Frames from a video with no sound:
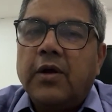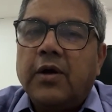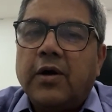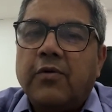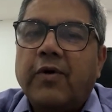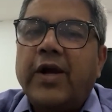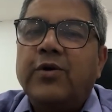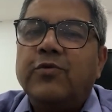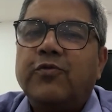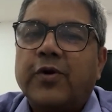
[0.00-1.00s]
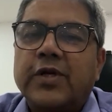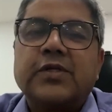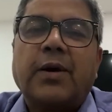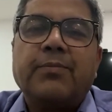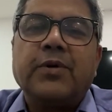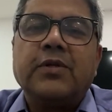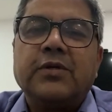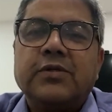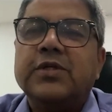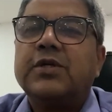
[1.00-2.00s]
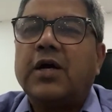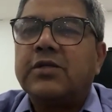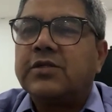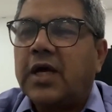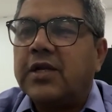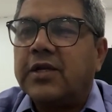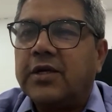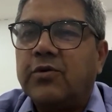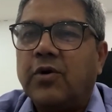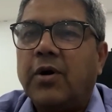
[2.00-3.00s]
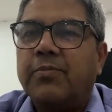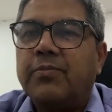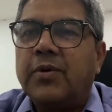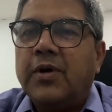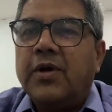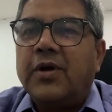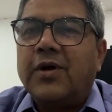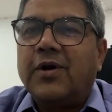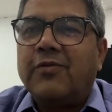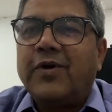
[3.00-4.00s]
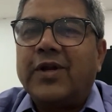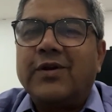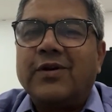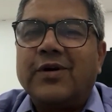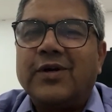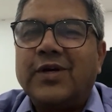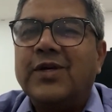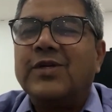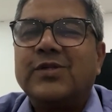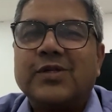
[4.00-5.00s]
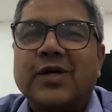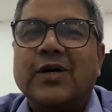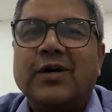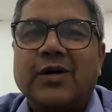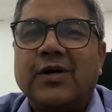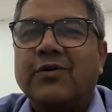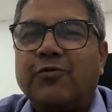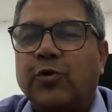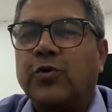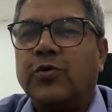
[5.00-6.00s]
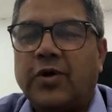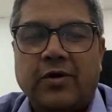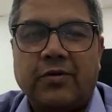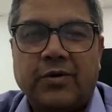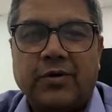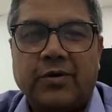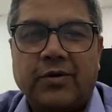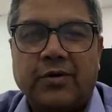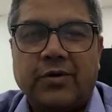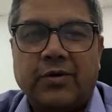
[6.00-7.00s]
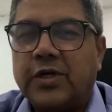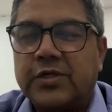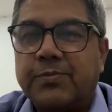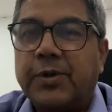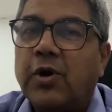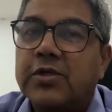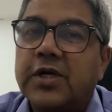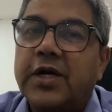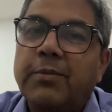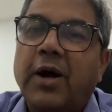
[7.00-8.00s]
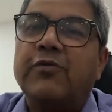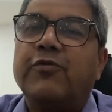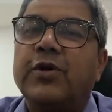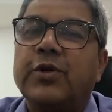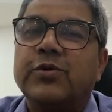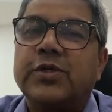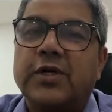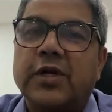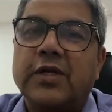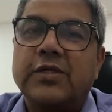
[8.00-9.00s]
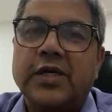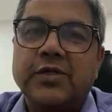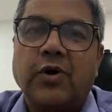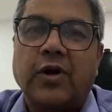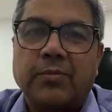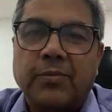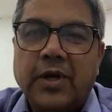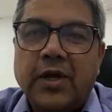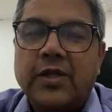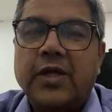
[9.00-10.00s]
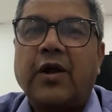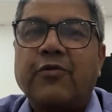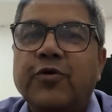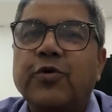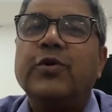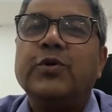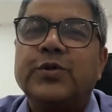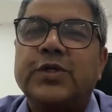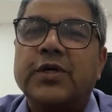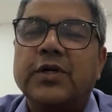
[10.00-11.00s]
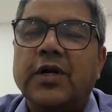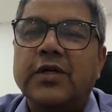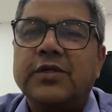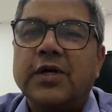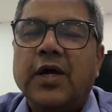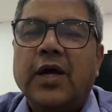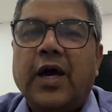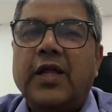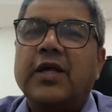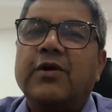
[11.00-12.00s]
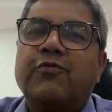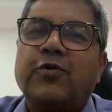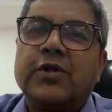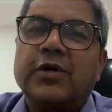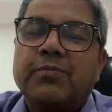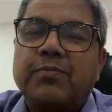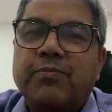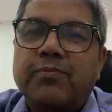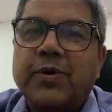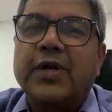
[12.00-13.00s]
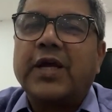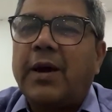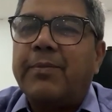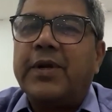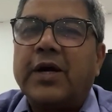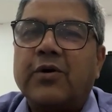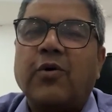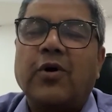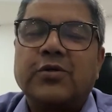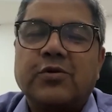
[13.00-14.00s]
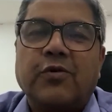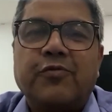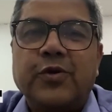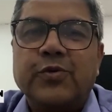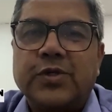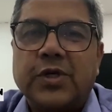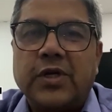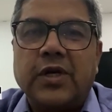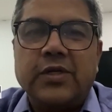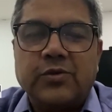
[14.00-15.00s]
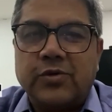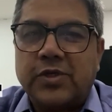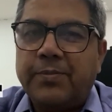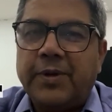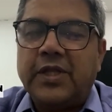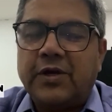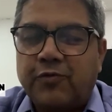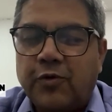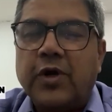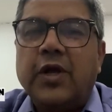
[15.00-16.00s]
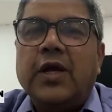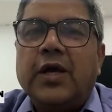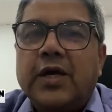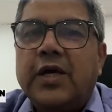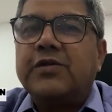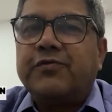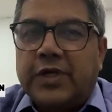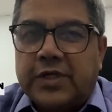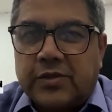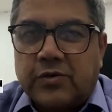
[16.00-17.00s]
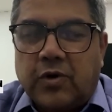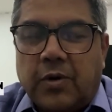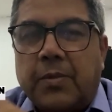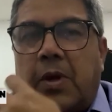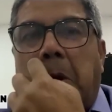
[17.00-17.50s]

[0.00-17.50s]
Why do, for example, Zeeshan's salary go up when he is a news journalist? Because the demand for news journalists has gone up. There are few news journalists, and therefore the per capita cost of news journalists goes up, and therefore his wages go up.